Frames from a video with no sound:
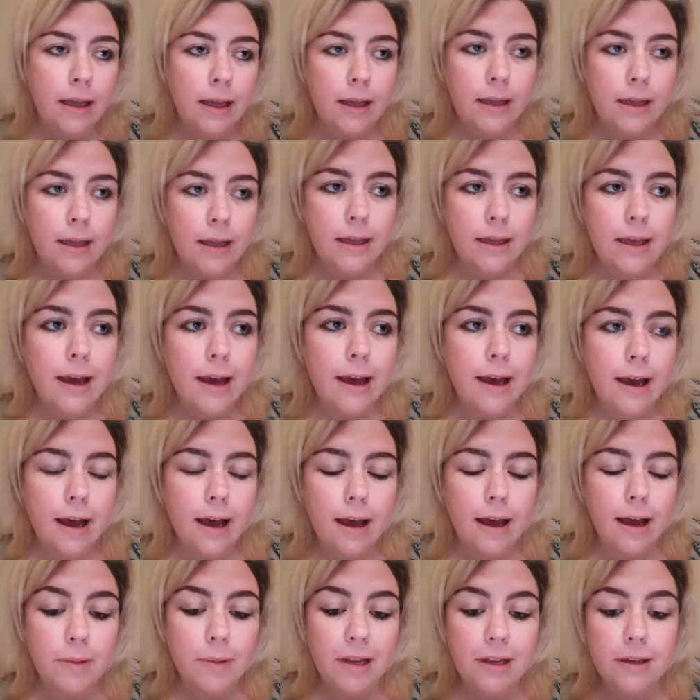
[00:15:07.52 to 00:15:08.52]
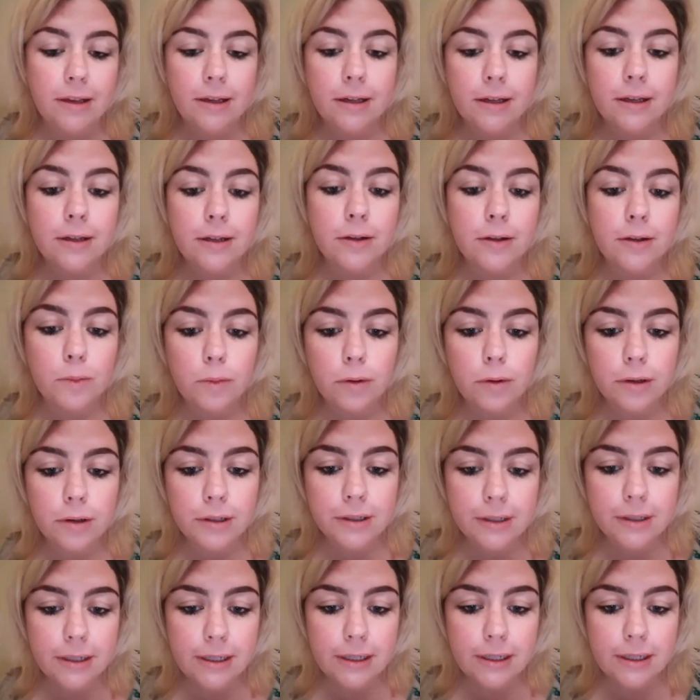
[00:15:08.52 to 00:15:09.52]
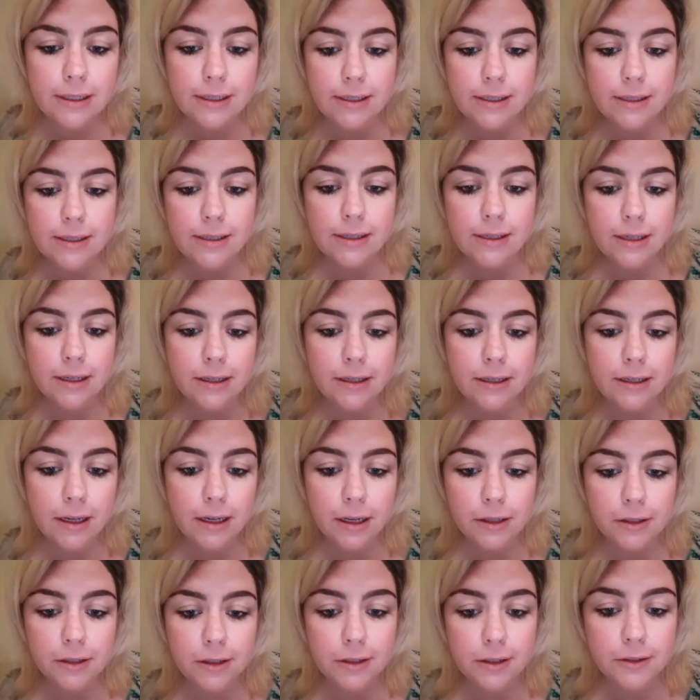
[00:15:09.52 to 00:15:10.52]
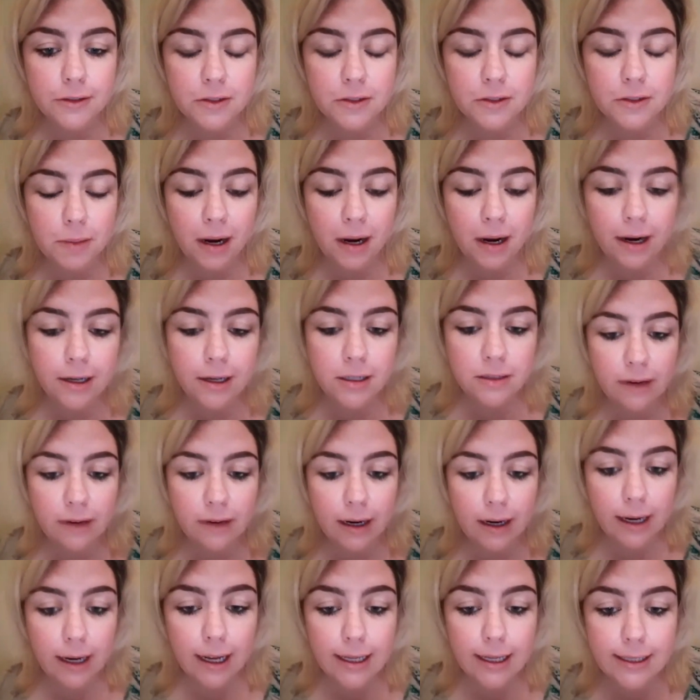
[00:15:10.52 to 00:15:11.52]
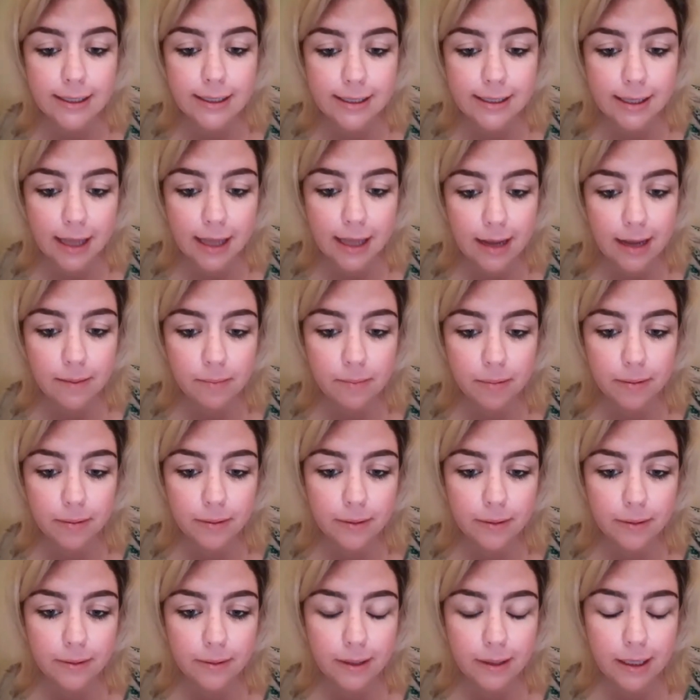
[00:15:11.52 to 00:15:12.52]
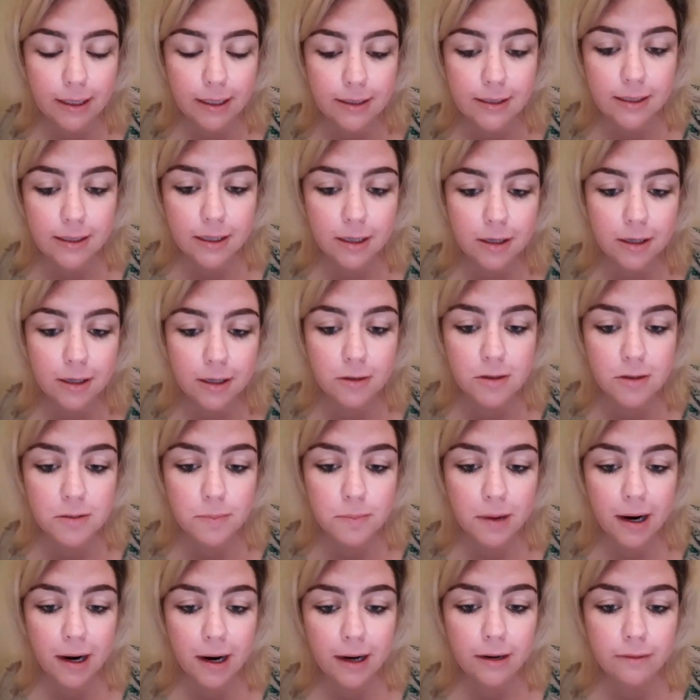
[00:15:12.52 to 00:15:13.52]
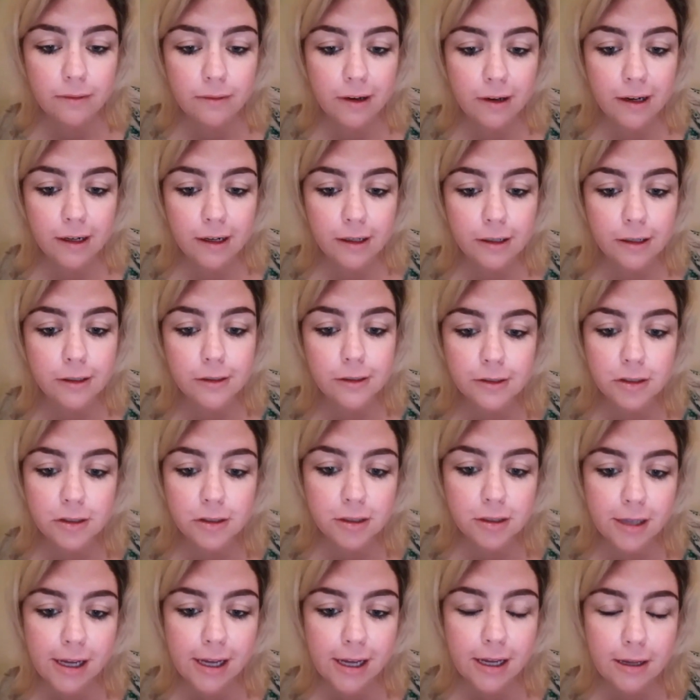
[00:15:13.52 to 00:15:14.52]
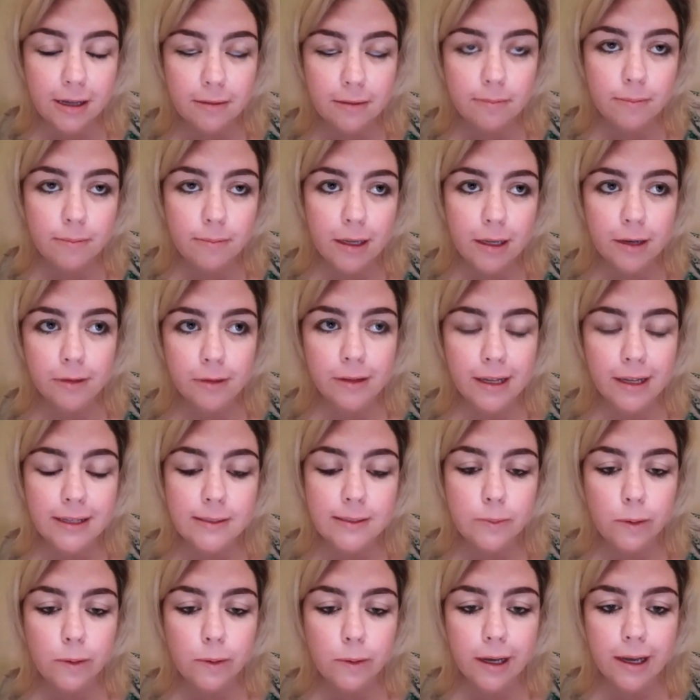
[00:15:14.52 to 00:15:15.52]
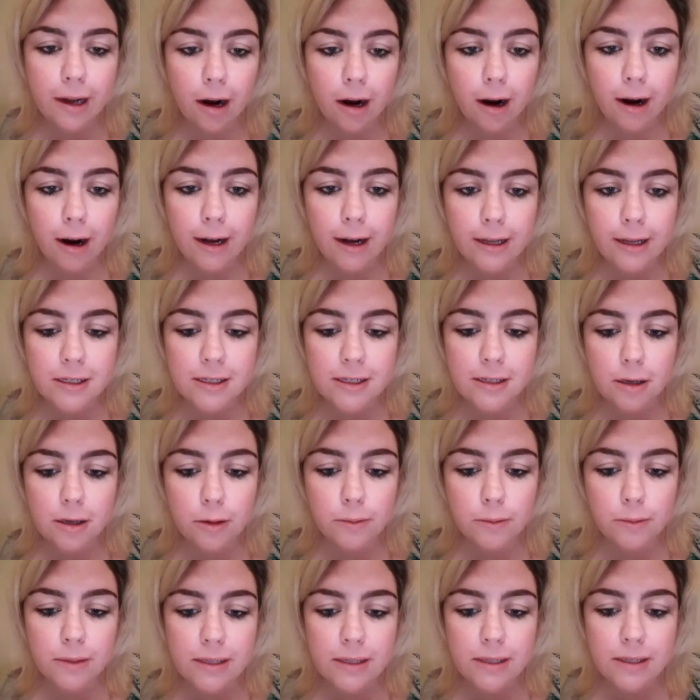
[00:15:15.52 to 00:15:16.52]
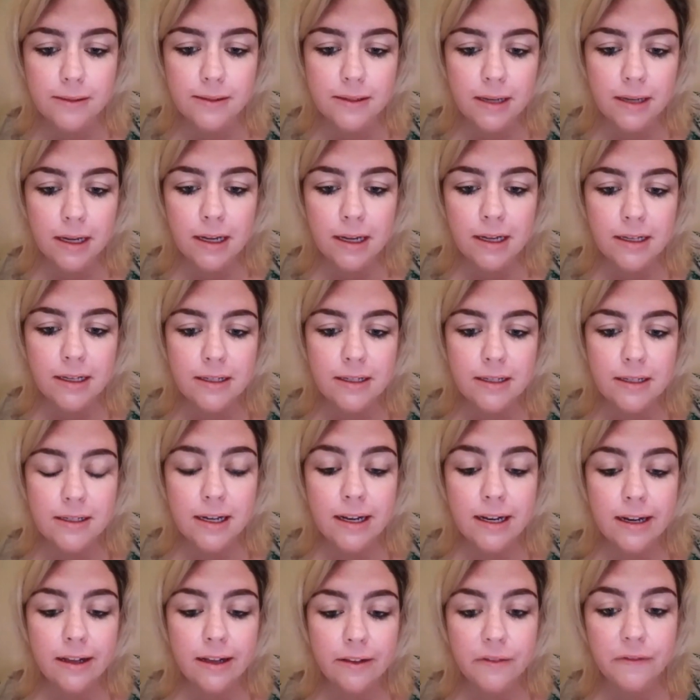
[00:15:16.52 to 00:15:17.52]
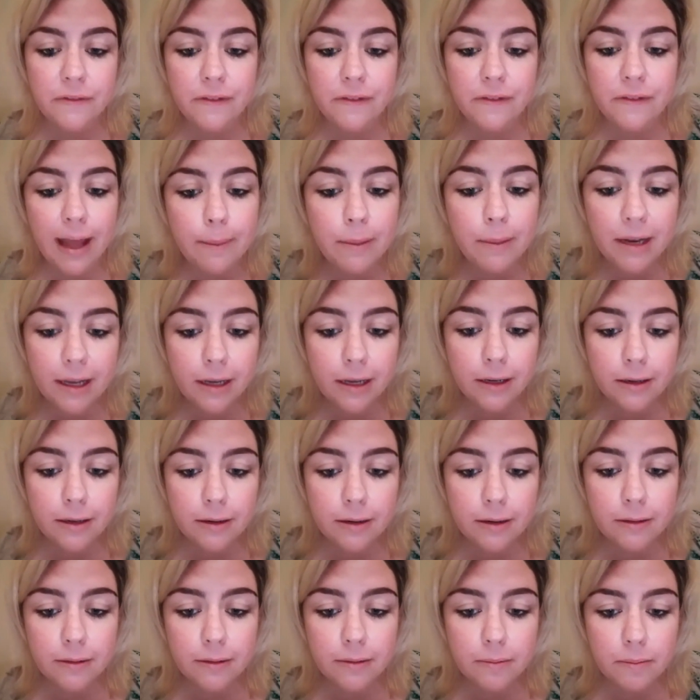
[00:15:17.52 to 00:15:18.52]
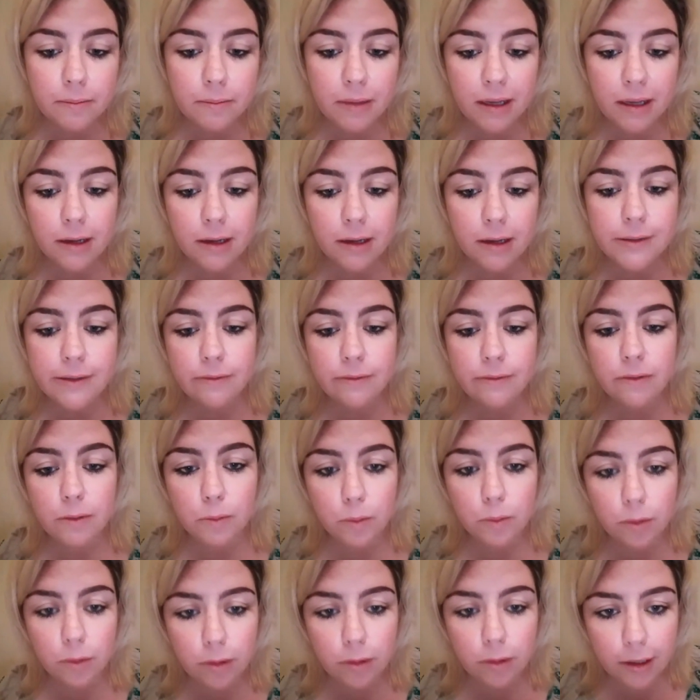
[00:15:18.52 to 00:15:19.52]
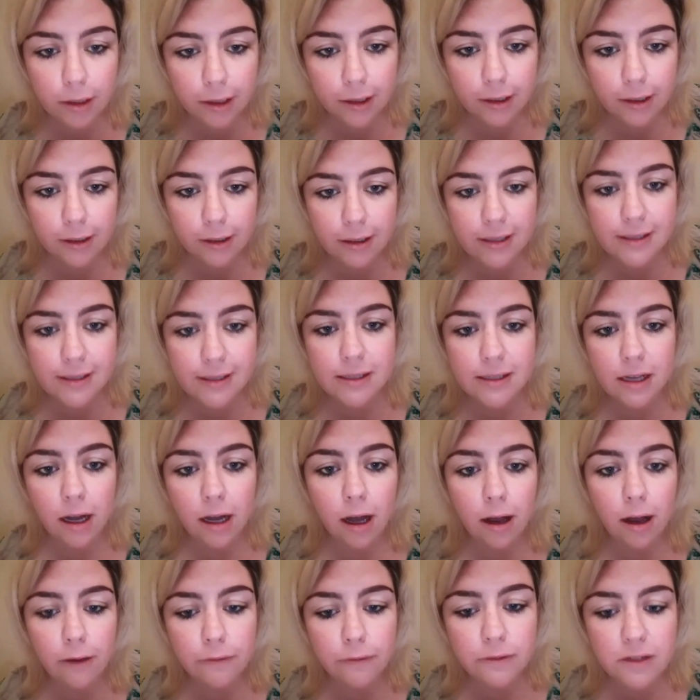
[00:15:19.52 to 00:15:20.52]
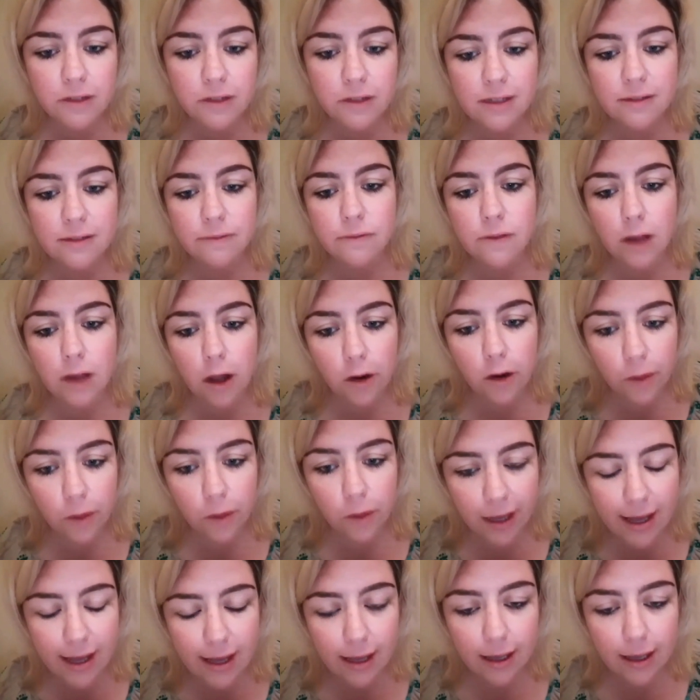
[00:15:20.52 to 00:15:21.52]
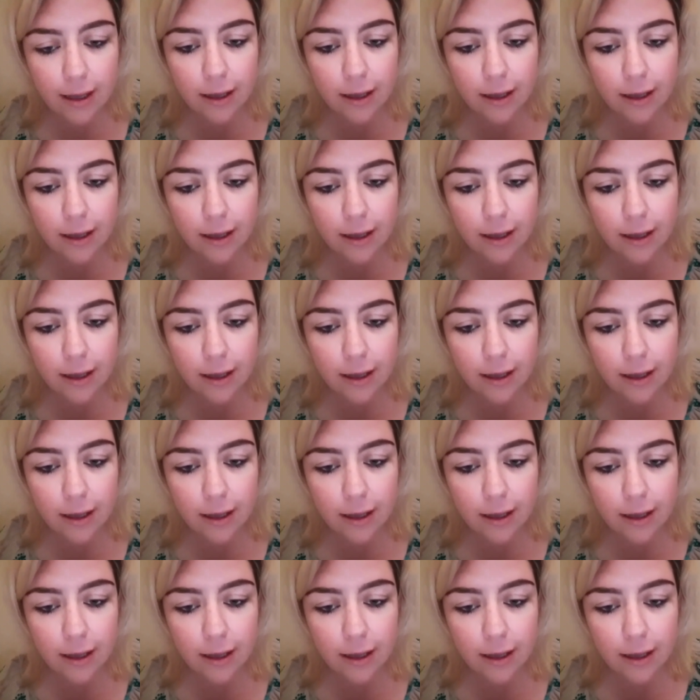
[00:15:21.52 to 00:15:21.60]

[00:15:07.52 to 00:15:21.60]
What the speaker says: Yeah, I mean, water is a huge part of our landscape. It's a huge part of our country. You know, that's why Ireland is always seen as feminine, because of the water. It's soft, it's flowing.